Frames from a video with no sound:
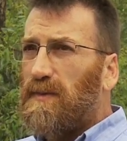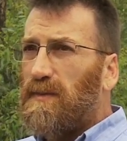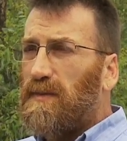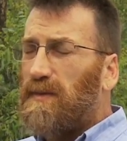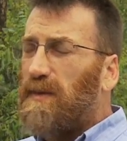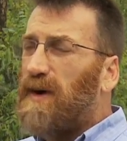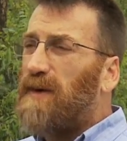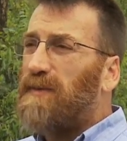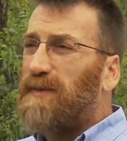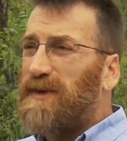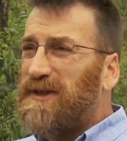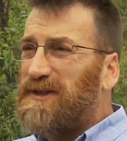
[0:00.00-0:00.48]

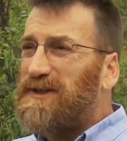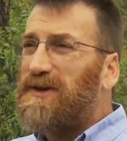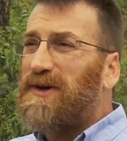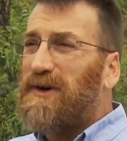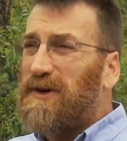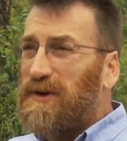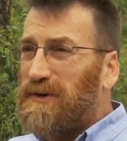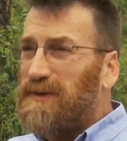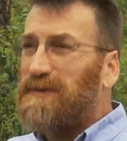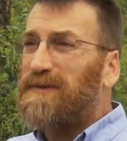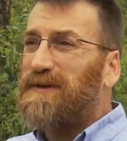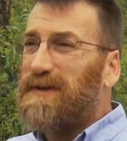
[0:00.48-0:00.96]
what we
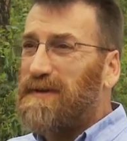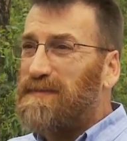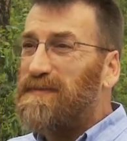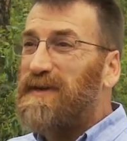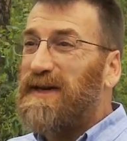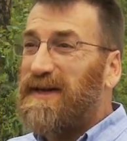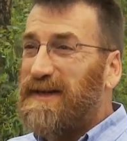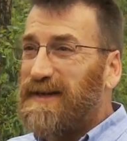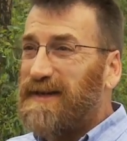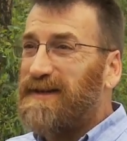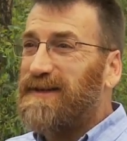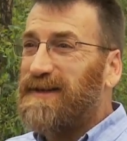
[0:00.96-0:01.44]
saw
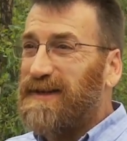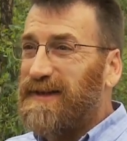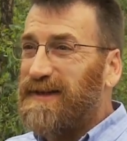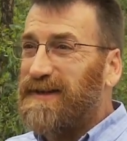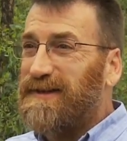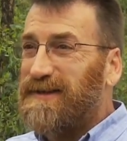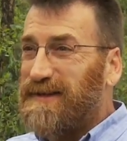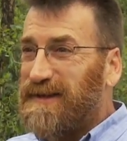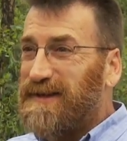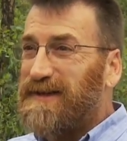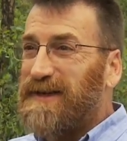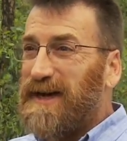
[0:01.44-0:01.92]

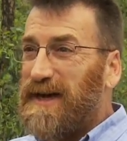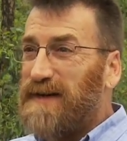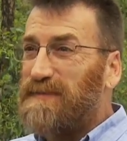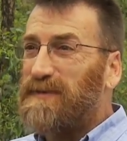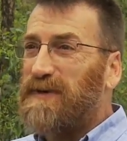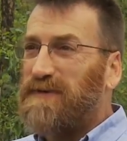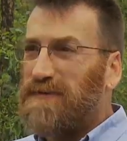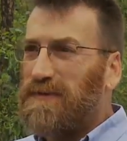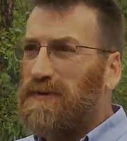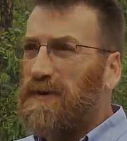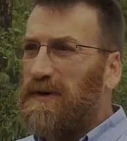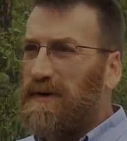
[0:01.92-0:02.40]
immediately the day
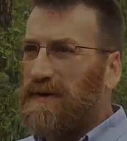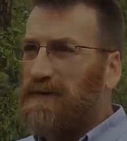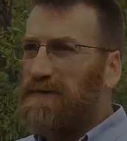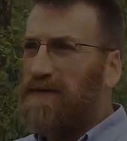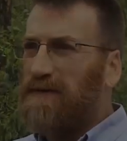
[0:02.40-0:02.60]
before the